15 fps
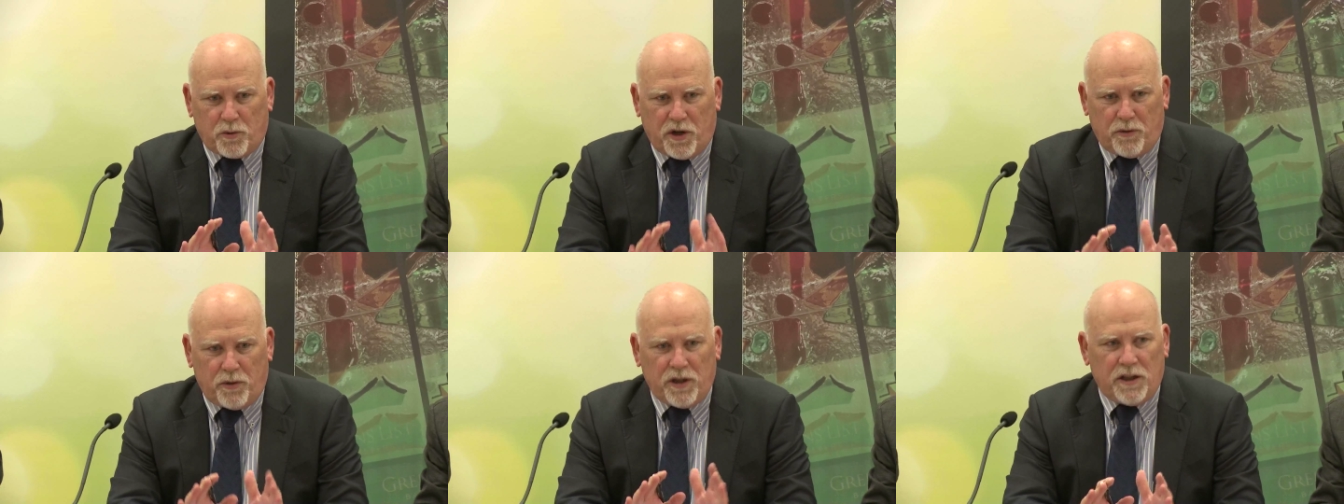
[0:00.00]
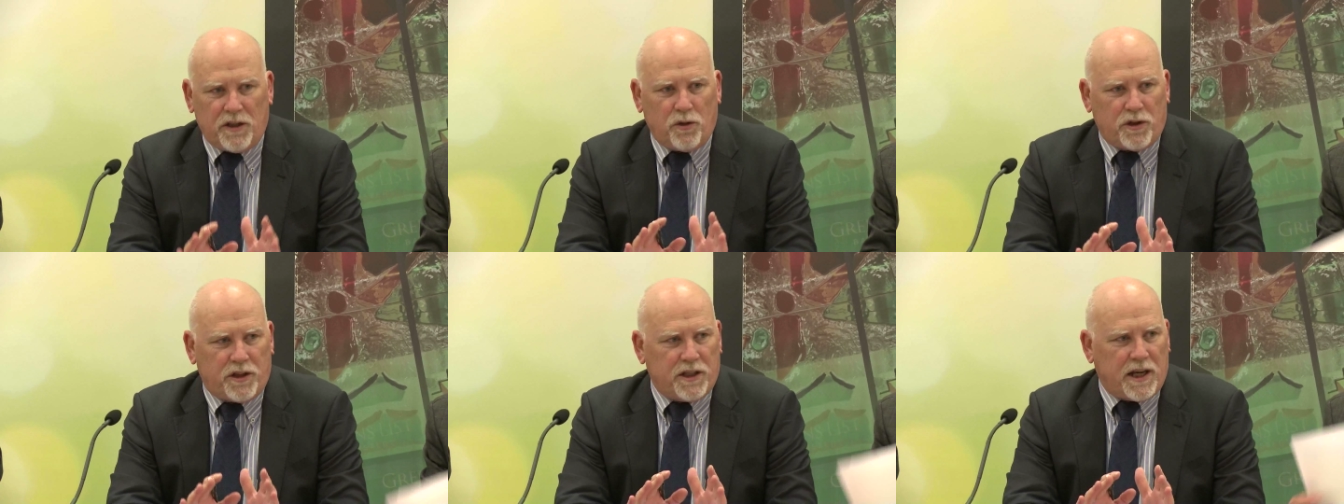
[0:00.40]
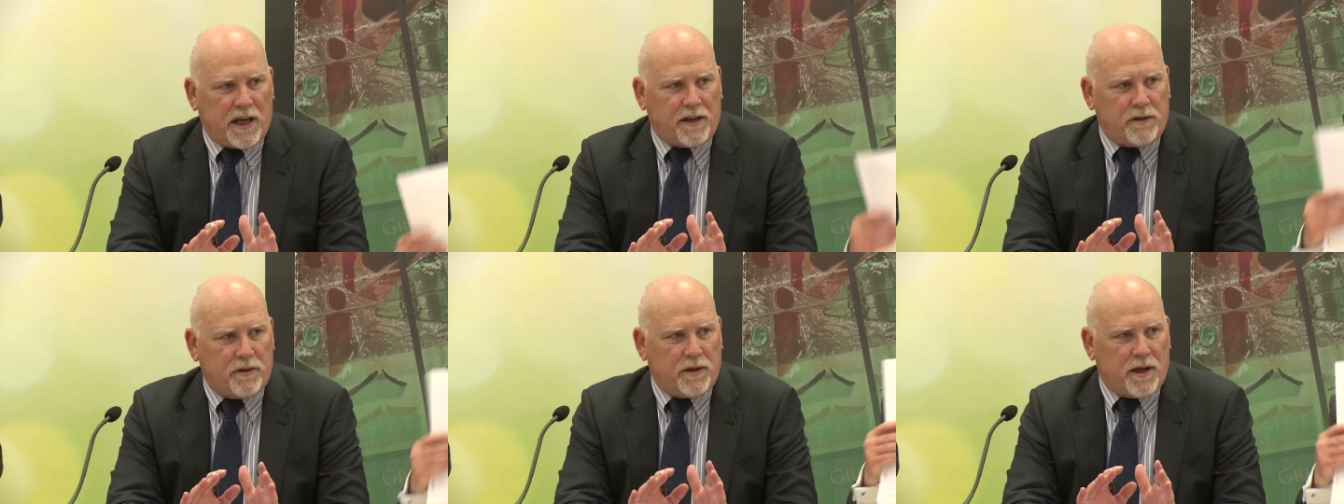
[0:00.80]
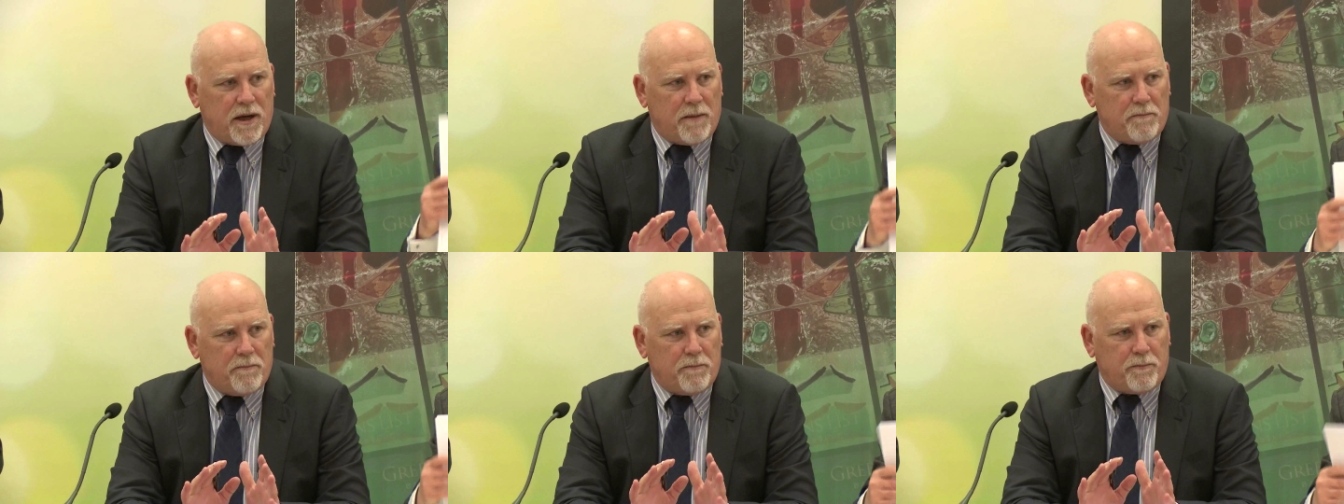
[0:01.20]
We're really looking at
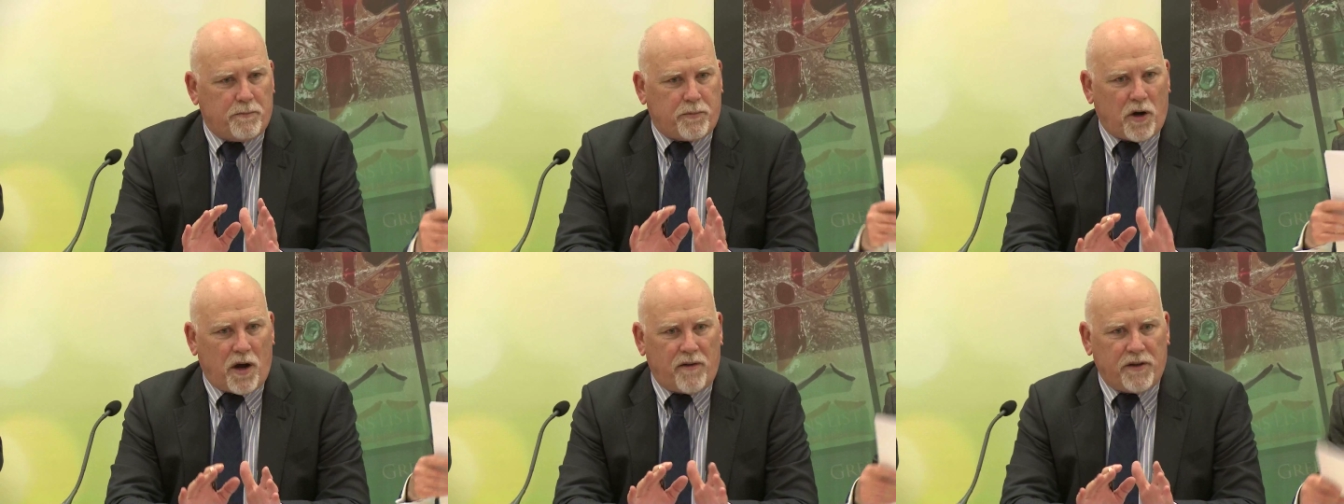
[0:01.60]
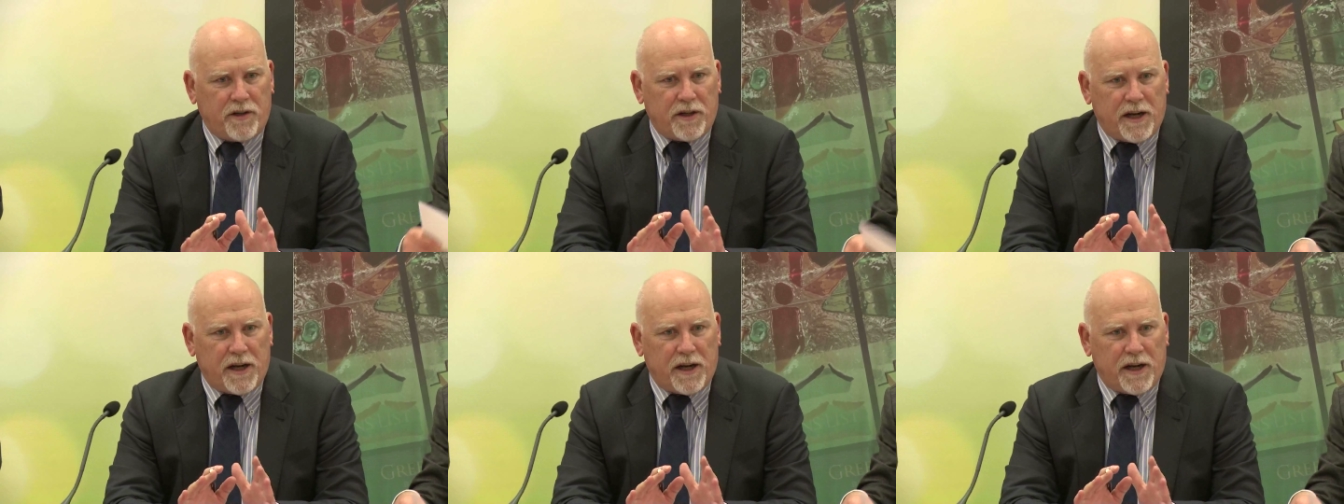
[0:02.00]
private